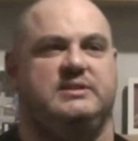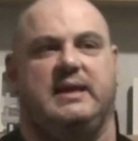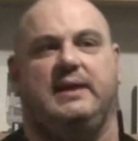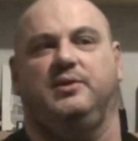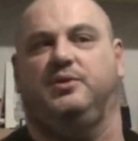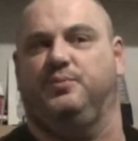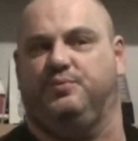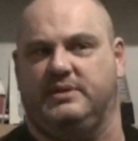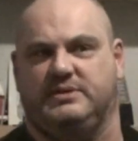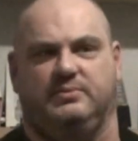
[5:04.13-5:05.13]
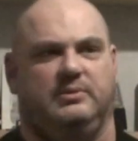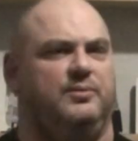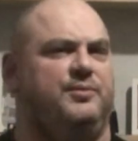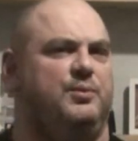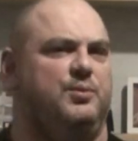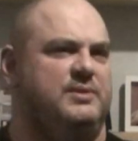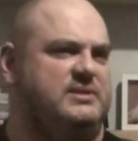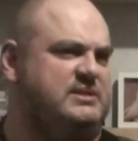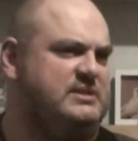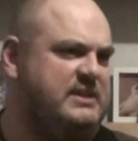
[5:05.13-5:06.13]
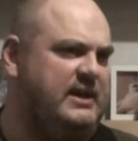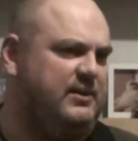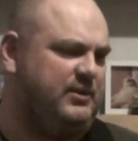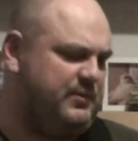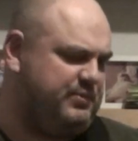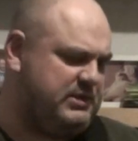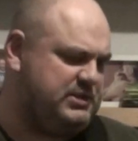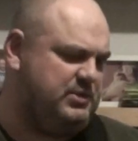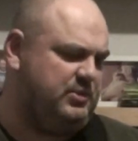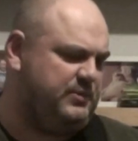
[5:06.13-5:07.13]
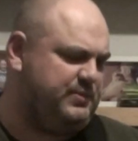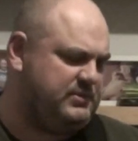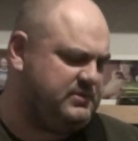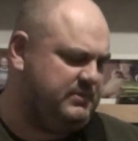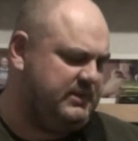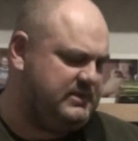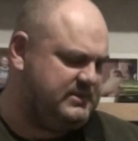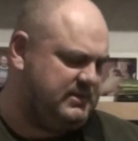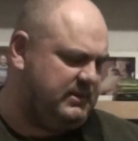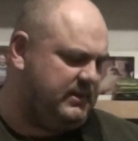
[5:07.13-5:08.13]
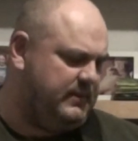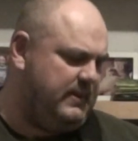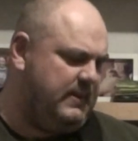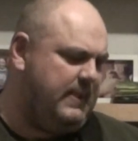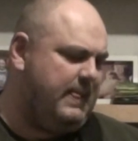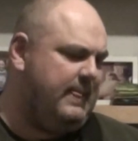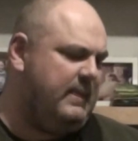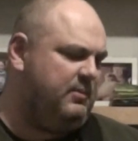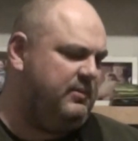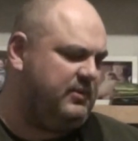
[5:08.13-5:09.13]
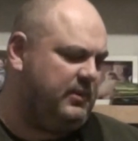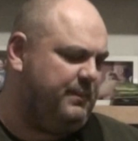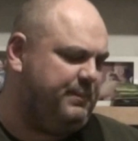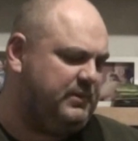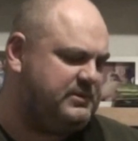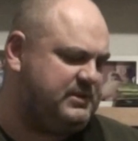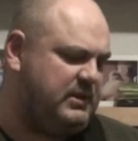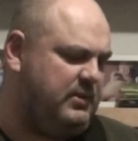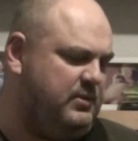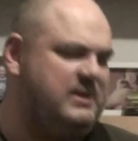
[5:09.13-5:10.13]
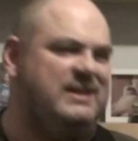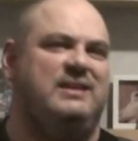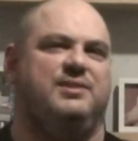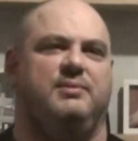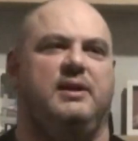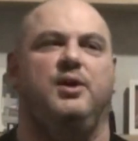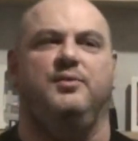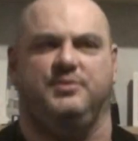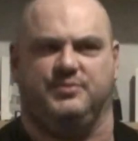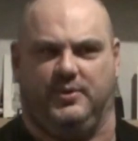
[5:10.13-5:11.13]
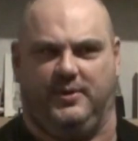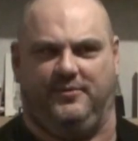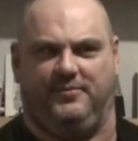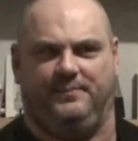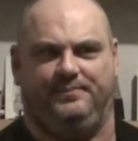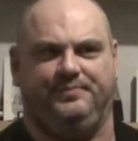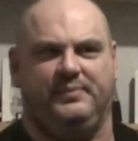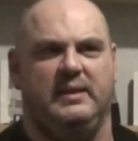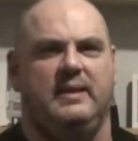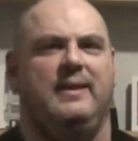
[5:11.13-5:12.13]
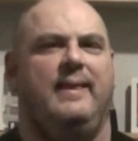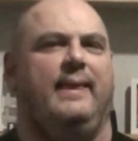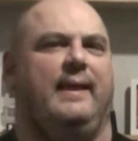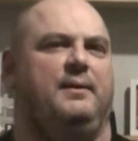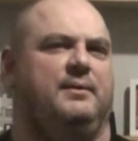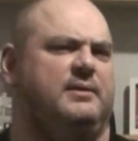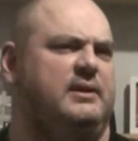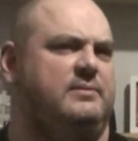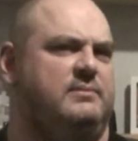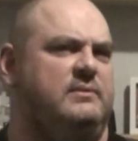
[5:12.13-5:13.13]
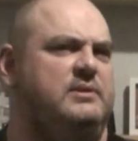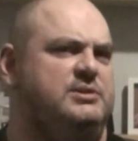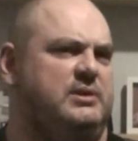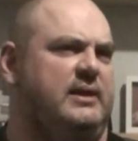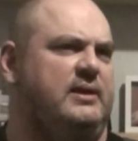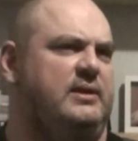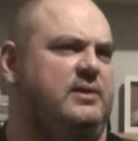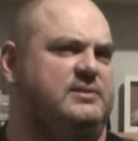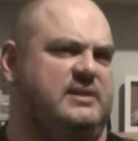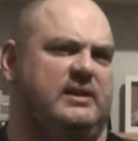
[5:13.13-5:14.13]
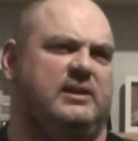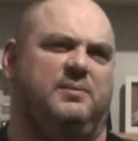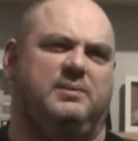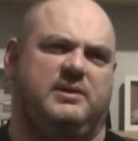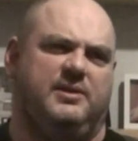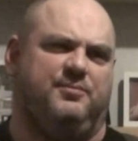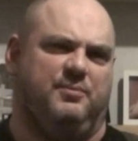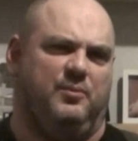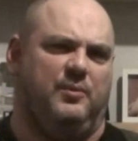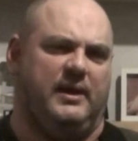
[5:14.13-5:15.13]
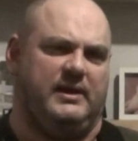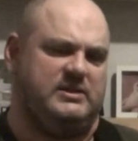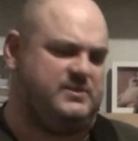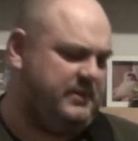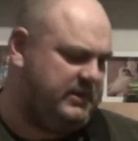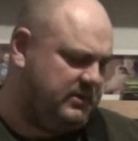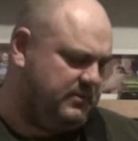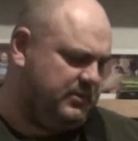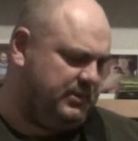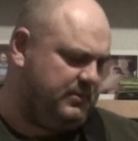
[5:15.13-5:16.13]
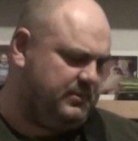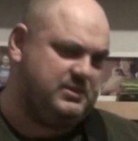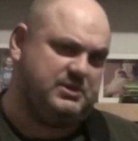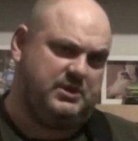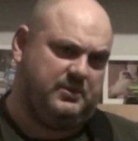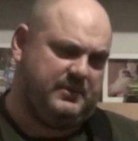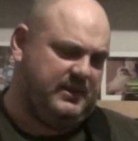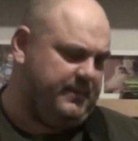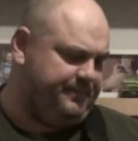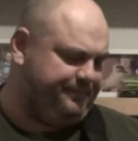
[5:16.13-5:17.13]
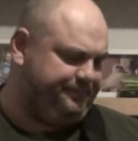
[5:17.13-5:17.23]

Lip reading: standard compressor. Will offer you all the sustain and compression you could possibly desire. We've got the Boss OD3 overdrive. And I'm going to show you how to use that in a couple of different ways, depending on what you want to do with it.